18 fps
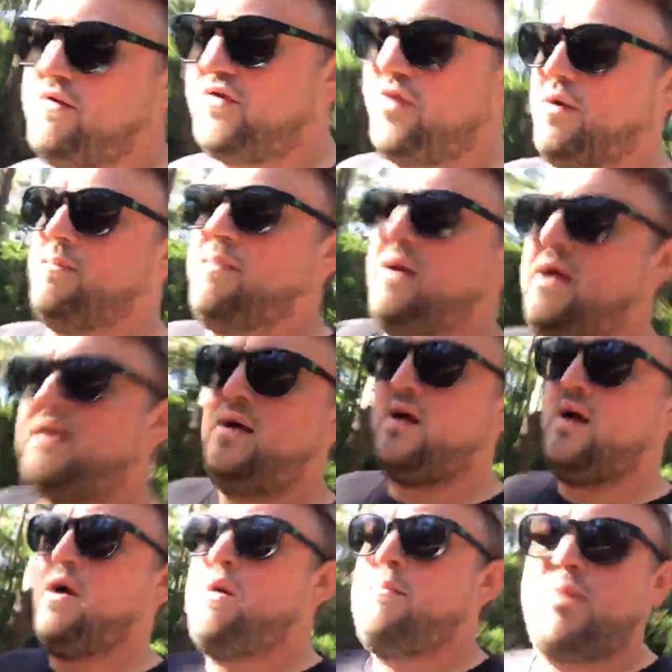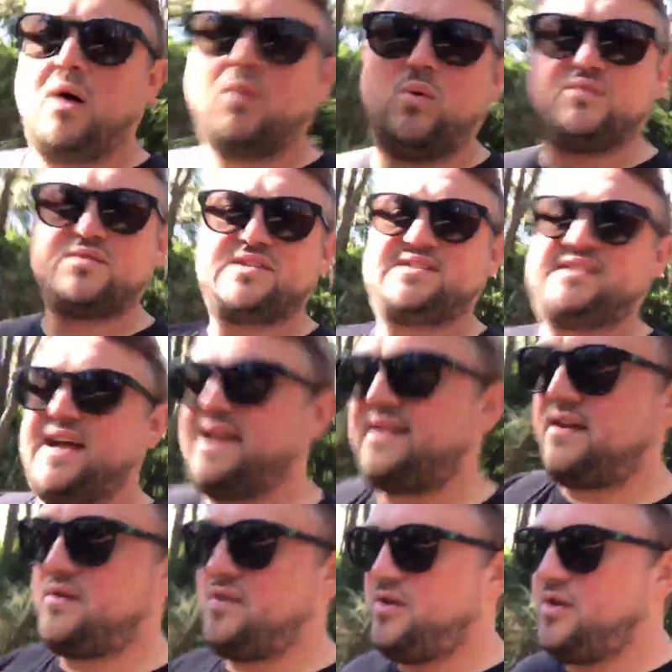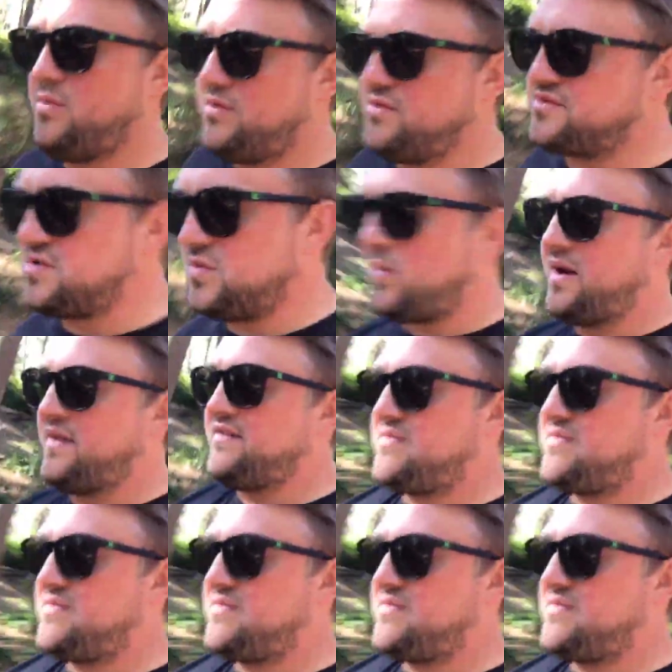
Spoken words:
them, but I want to take you onto ones